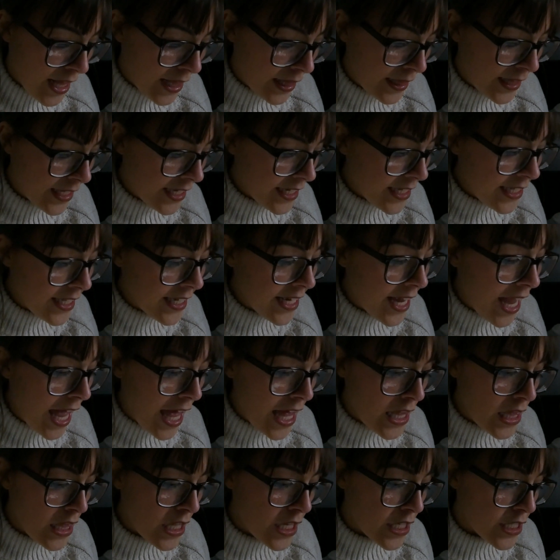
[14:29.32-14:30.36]
clearly
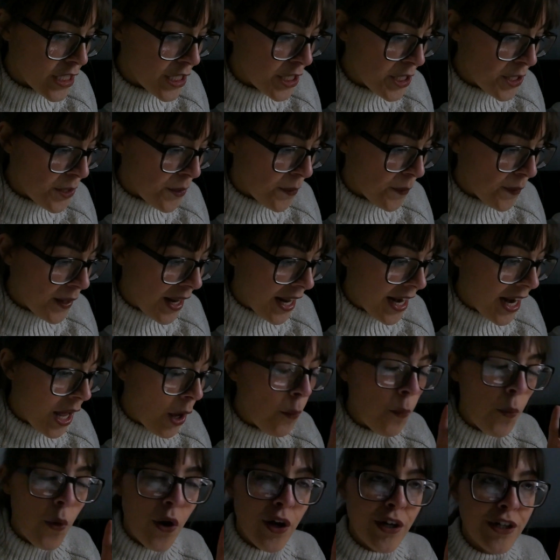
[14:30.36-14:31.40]
in the zone and I
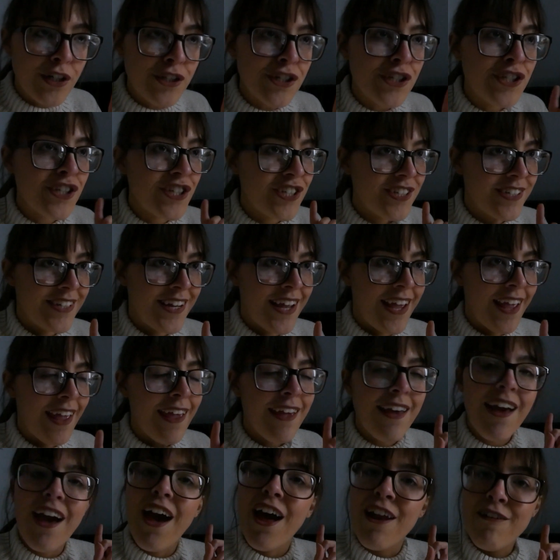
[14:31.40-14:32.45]
want to
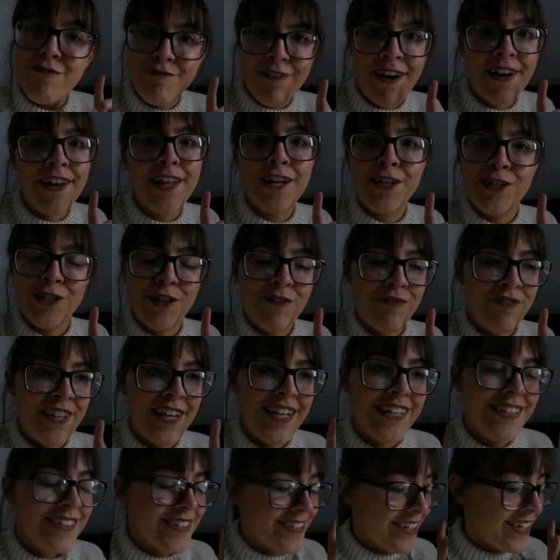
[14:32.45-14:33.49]
take advantage of
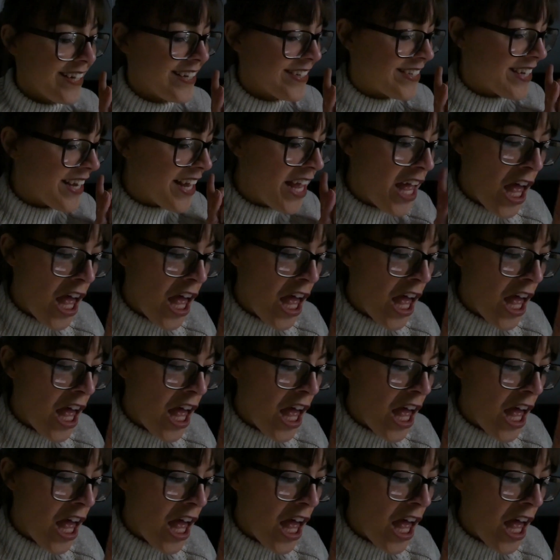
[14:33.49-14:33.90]
this because